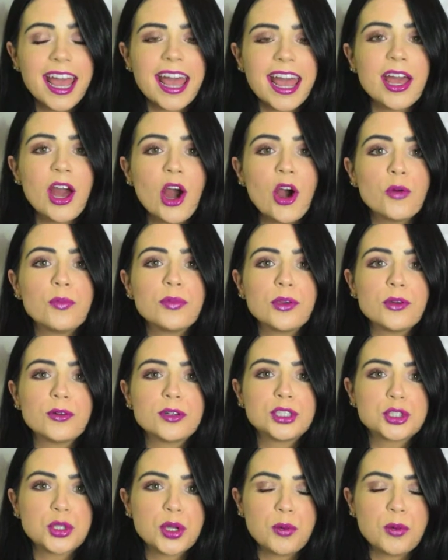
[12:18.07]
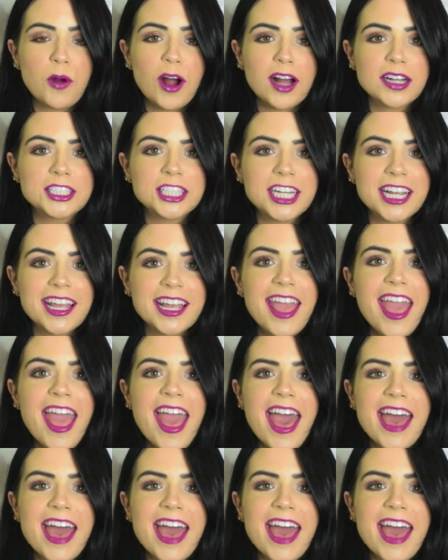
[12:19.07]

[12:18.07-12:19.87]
I hope you enjoyed watching,